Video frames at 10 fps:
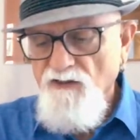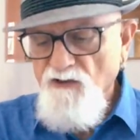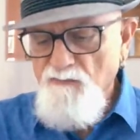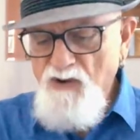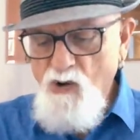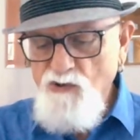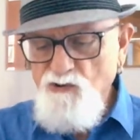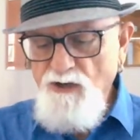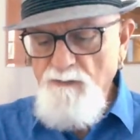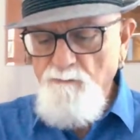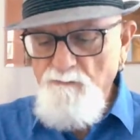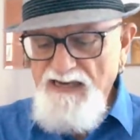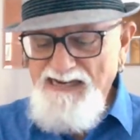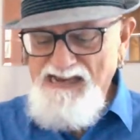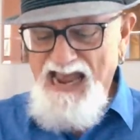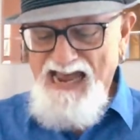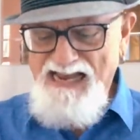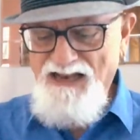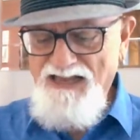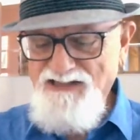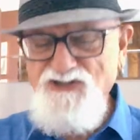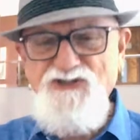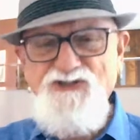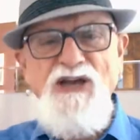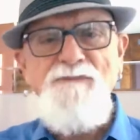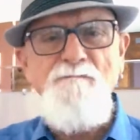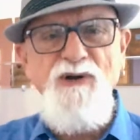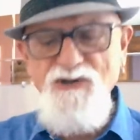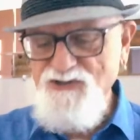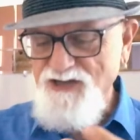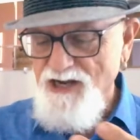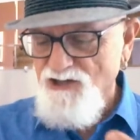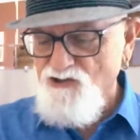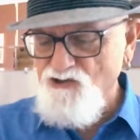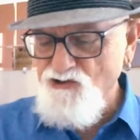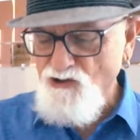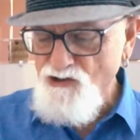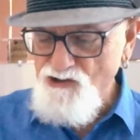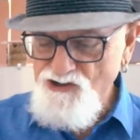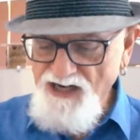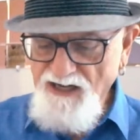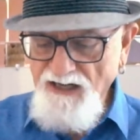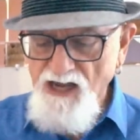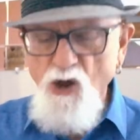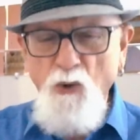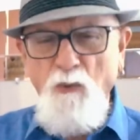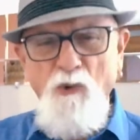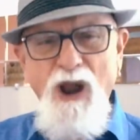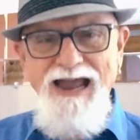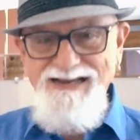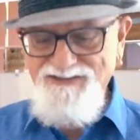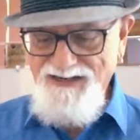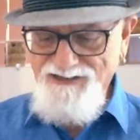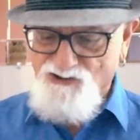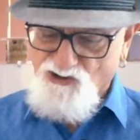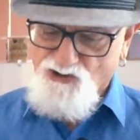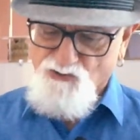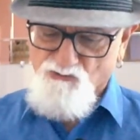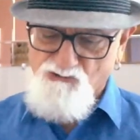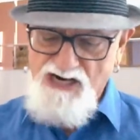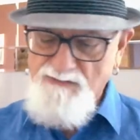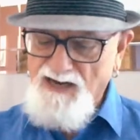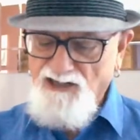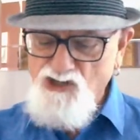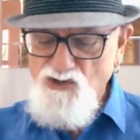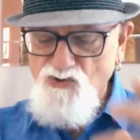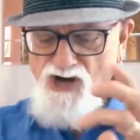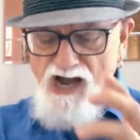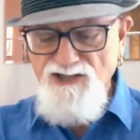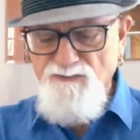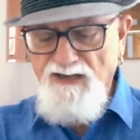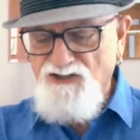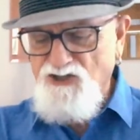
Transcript: the poetry began like sunburst, surging, rising, streaming new cosmic